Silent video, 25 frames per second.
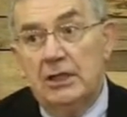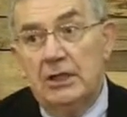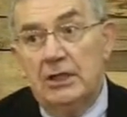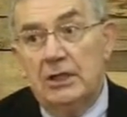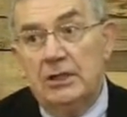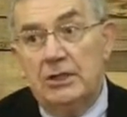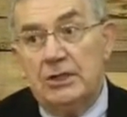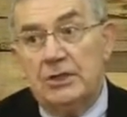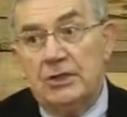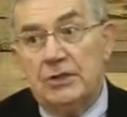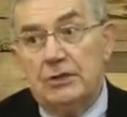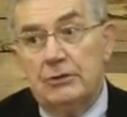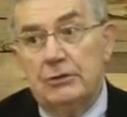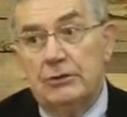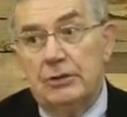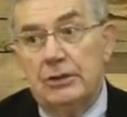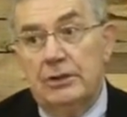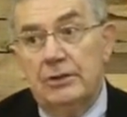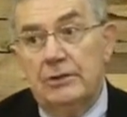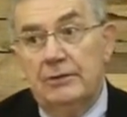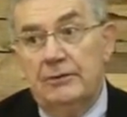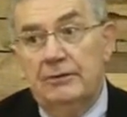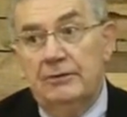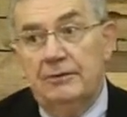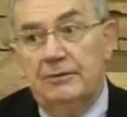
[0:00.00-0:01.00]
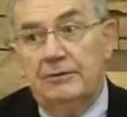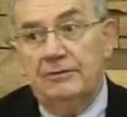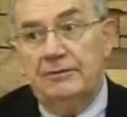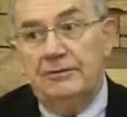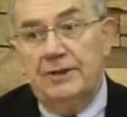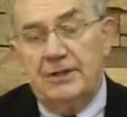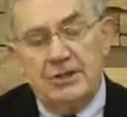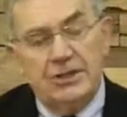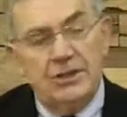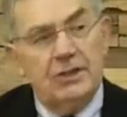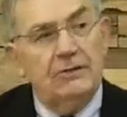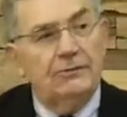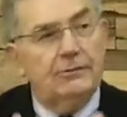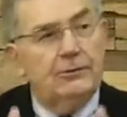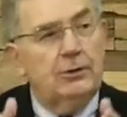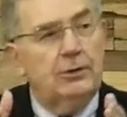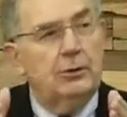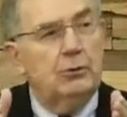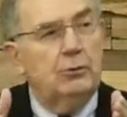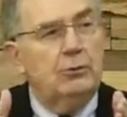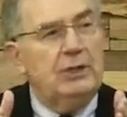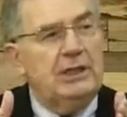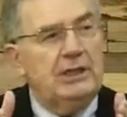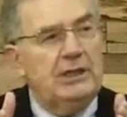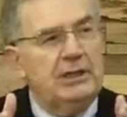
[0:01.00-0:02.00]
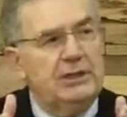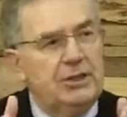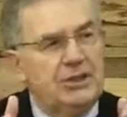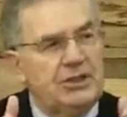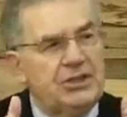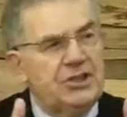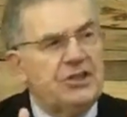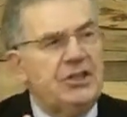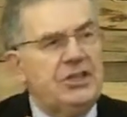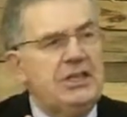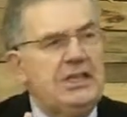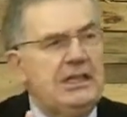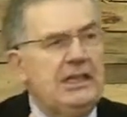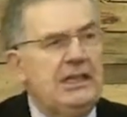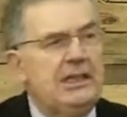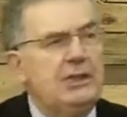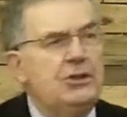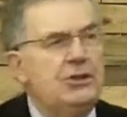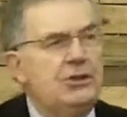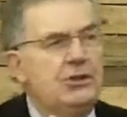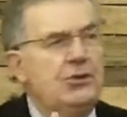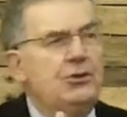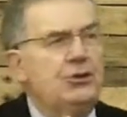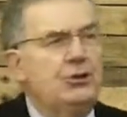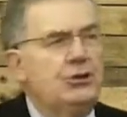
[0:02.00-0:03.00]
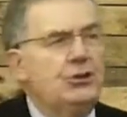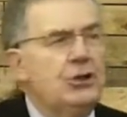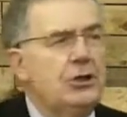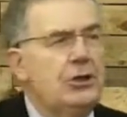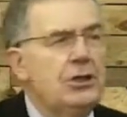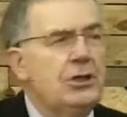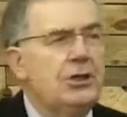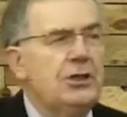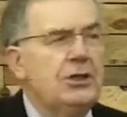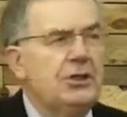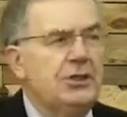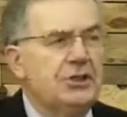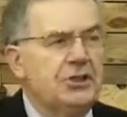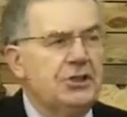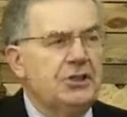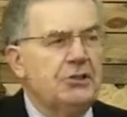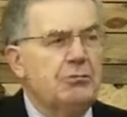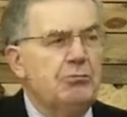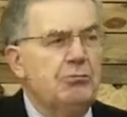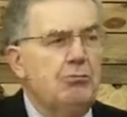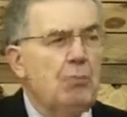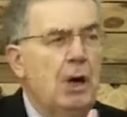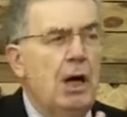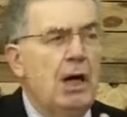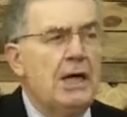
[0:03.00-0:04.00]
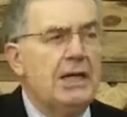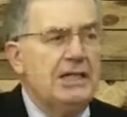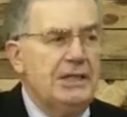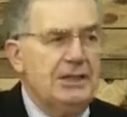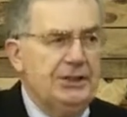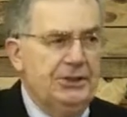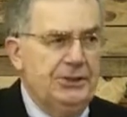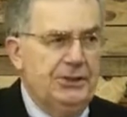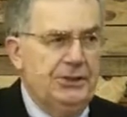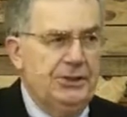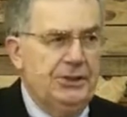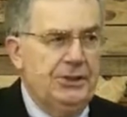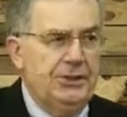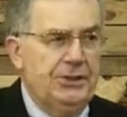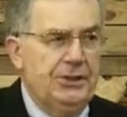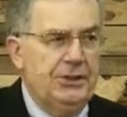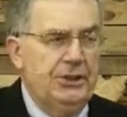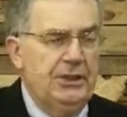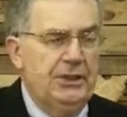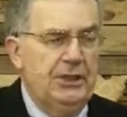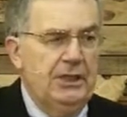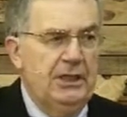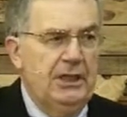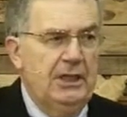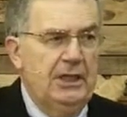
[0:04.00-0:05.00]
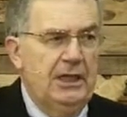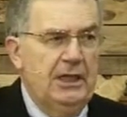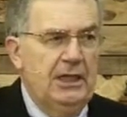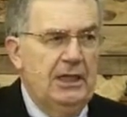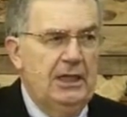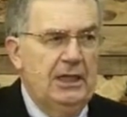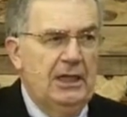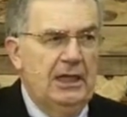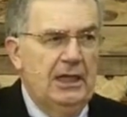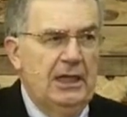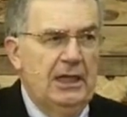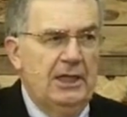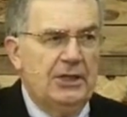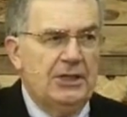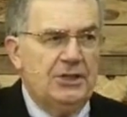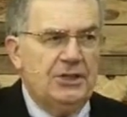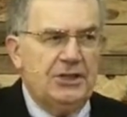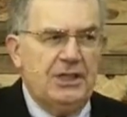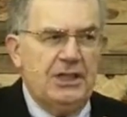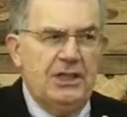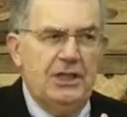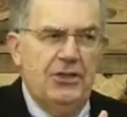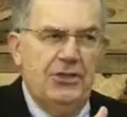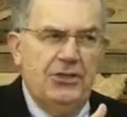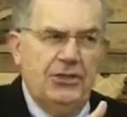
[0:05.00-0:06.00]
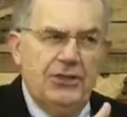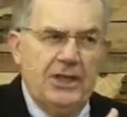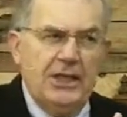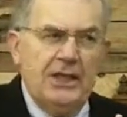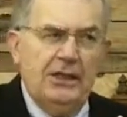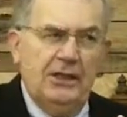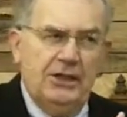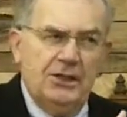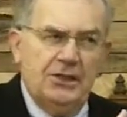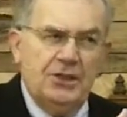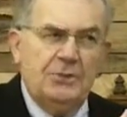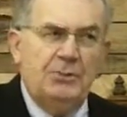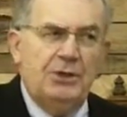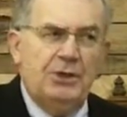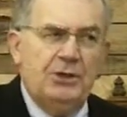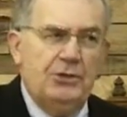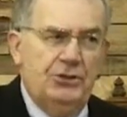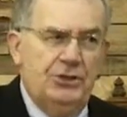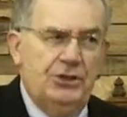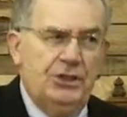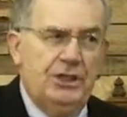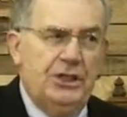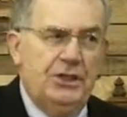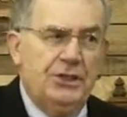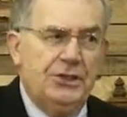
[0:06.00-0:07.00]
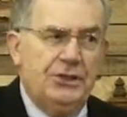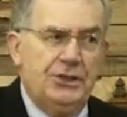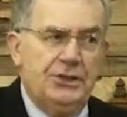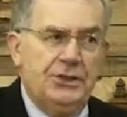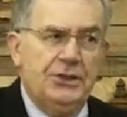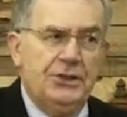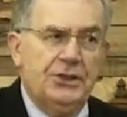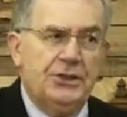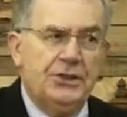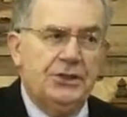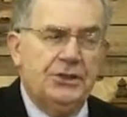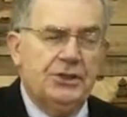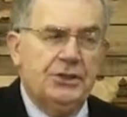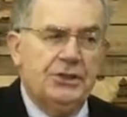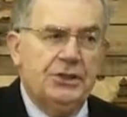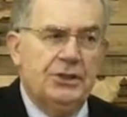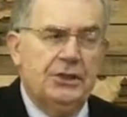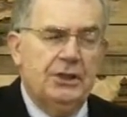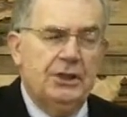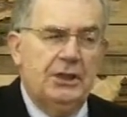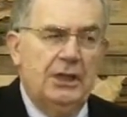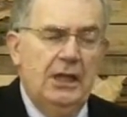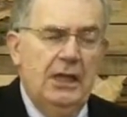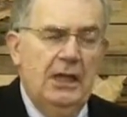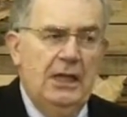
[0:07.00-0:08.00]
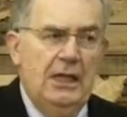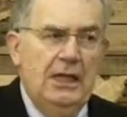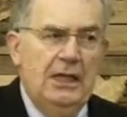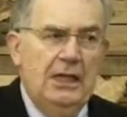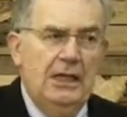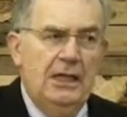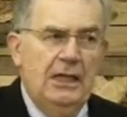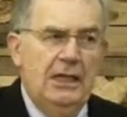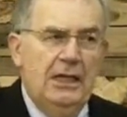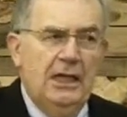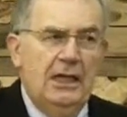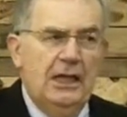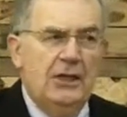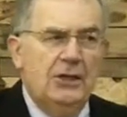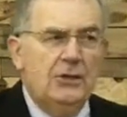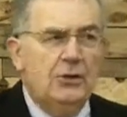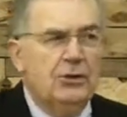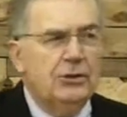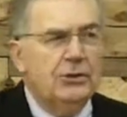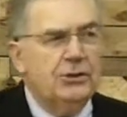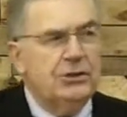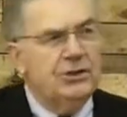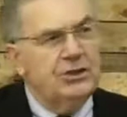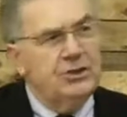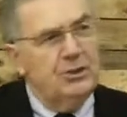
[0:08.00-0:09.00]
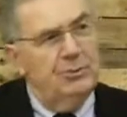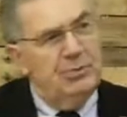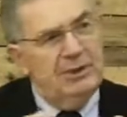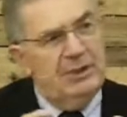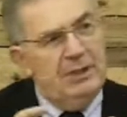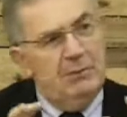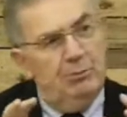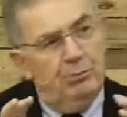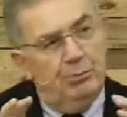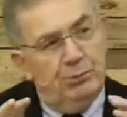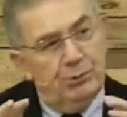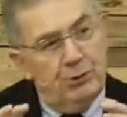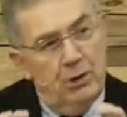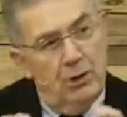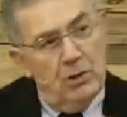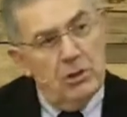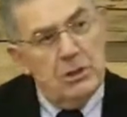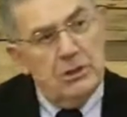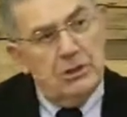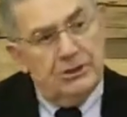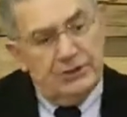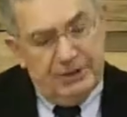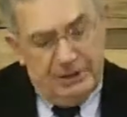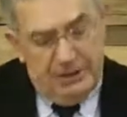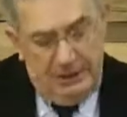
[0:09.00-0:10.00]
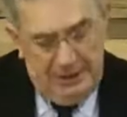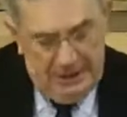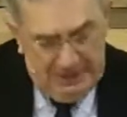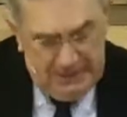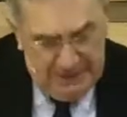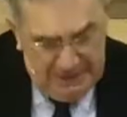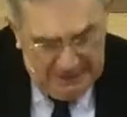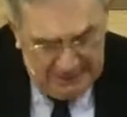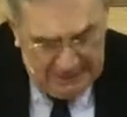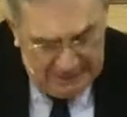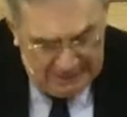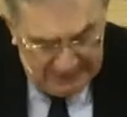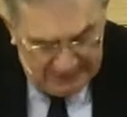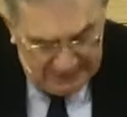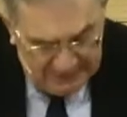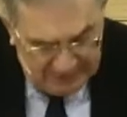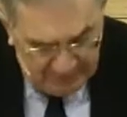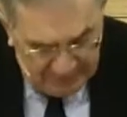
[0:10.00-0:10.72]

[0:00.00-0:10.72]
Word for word: so that, first of all, we can see into John's mind as he thinks about Jesus in order to be brought at the